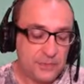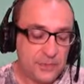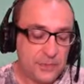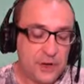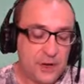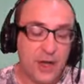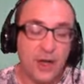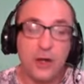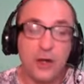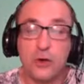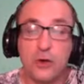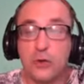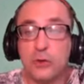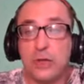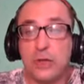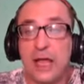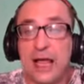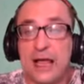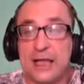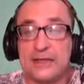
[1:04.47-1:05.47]

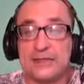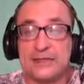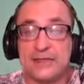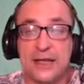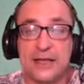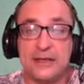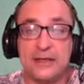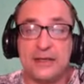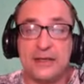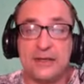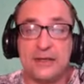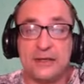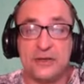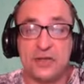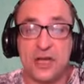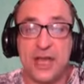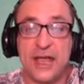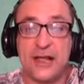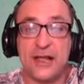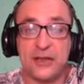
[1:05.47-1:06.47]
gulags and the
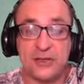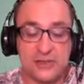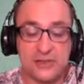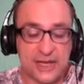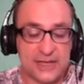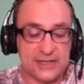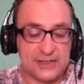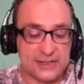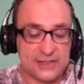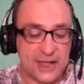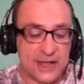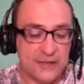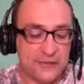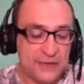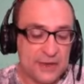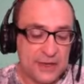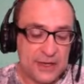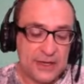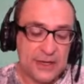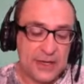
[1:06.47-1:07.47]
jails and stuff,
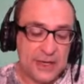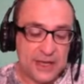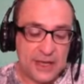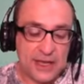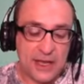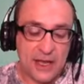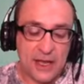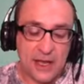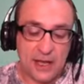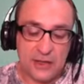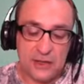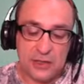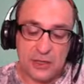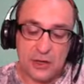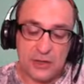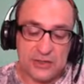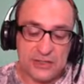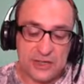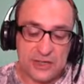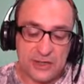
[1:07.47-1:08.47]

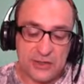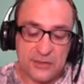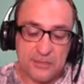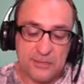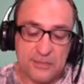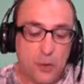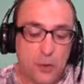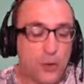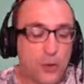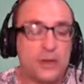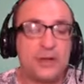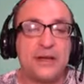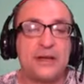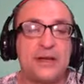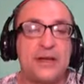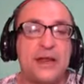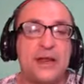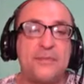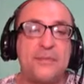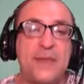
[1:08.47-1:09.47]
is an
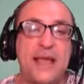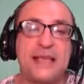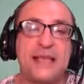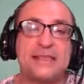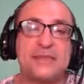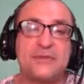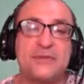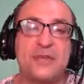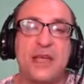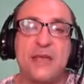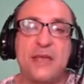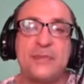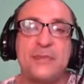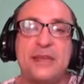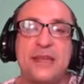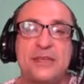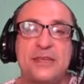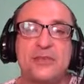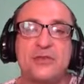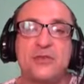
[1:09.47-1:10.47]
important and massive time in
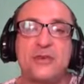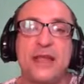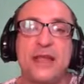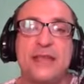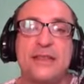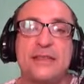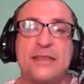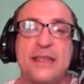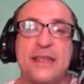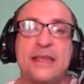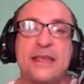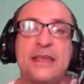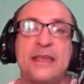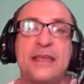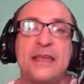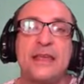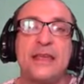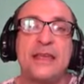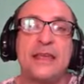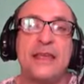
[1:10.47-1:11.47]
history, I think.
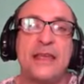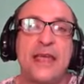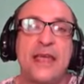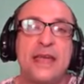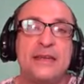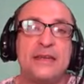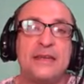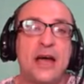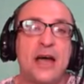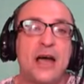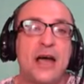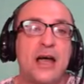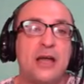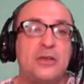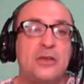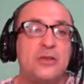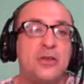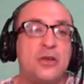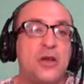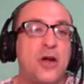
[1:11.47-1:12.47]
And,
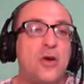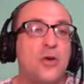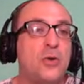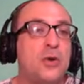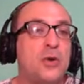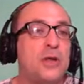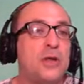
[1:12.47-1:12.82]
the